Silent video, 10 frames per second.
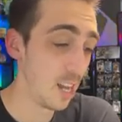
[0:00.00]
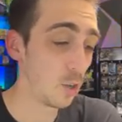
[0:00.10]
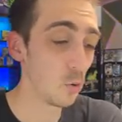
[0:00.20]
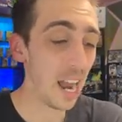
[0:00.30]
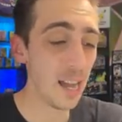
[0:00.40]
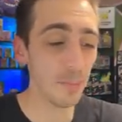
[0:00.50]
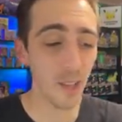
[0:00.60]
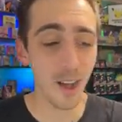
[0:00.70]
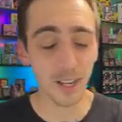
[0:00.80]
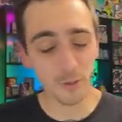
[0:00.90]

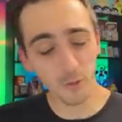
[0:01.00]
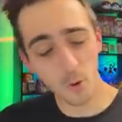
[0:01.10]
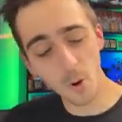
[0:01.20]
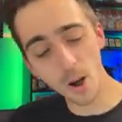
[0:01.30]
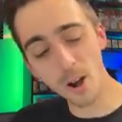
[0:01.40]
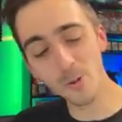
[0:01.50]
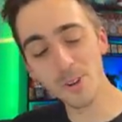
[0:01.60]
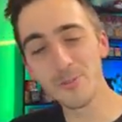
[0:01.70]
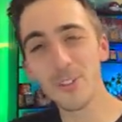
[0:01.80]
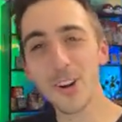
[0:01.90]
Graplock for our
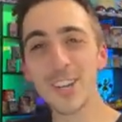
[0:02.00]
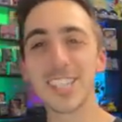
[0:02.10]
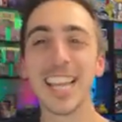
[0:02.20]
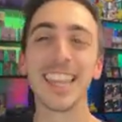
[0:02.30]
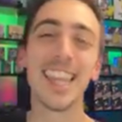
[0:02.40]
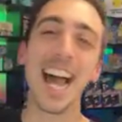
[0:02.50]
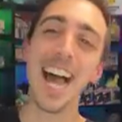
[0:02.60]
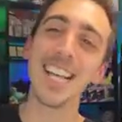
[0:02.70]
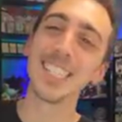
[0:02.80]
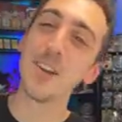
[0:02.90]
reverse.
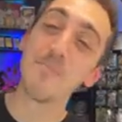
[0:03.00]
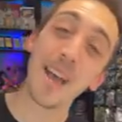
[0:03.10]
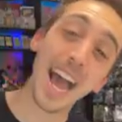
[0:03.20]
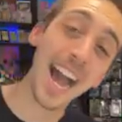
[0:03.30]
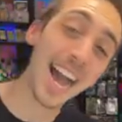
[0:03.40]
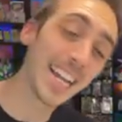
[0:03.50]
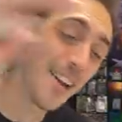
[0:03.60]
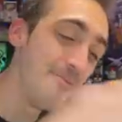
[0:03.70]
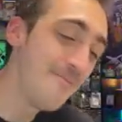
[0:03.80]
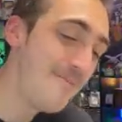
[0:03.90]
Last pack
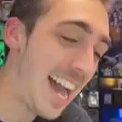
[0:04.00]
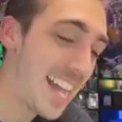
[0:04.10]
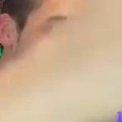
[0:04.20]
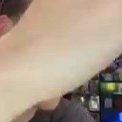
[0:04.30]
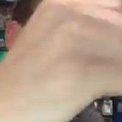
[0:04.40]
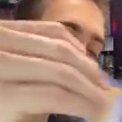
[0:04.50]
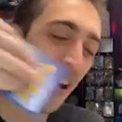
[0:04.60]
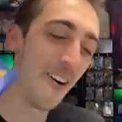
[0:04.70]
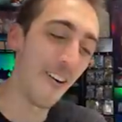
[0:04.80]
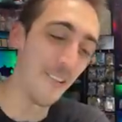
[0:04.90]
magic.
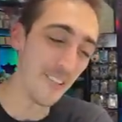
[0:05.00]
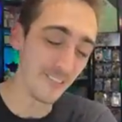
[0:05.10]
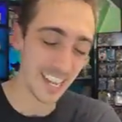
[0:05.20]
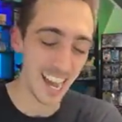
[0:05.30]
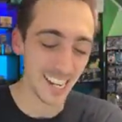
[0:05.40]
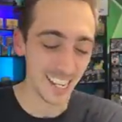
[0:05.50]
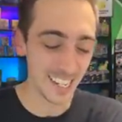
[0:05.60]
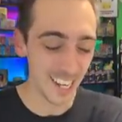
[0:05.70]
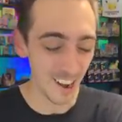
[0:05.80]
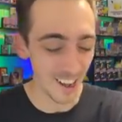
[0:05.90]
Oh, we've got a
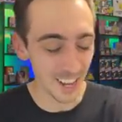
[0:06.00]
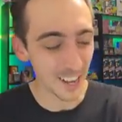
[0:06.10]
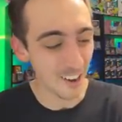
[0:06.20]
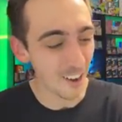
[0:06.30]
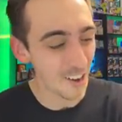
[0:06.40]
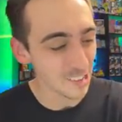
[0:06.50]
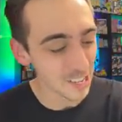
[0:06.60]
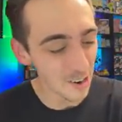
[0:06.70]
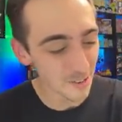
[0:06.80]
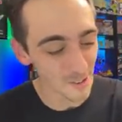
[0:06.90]

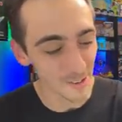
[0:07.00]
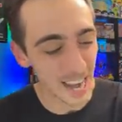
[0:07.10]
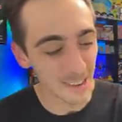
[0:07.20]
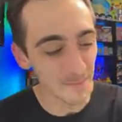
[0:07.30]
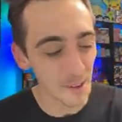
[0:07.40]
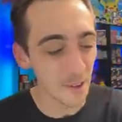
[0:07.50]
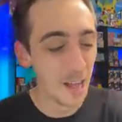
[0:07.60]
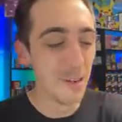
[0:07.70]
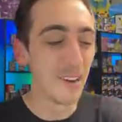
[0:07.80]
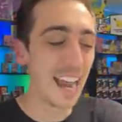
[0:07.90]
non-holo Gramble.
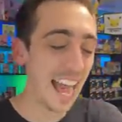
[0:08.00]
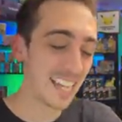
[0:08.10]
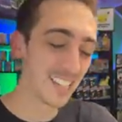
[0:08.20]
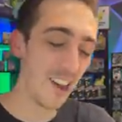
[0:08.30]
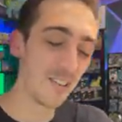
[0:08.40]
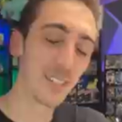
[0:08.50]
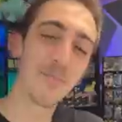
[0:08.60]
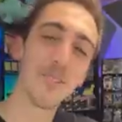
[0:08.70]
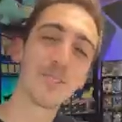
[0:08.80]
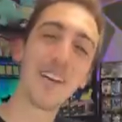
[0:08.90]
But as always,
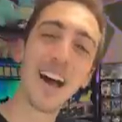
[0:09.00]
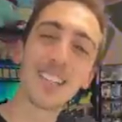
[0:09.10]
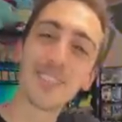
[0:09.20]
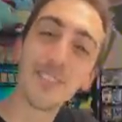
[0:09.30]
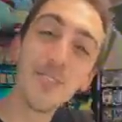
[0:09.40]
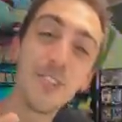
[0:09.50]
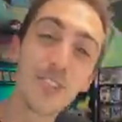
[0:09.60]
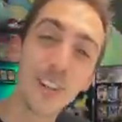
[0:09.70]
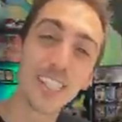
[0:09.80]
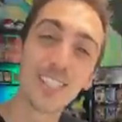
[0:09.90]
Pulch Pals, if you
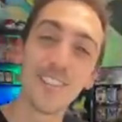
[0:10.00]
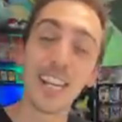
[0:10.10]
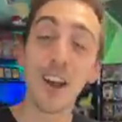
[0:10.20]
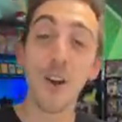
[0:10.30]
enjoyed this video,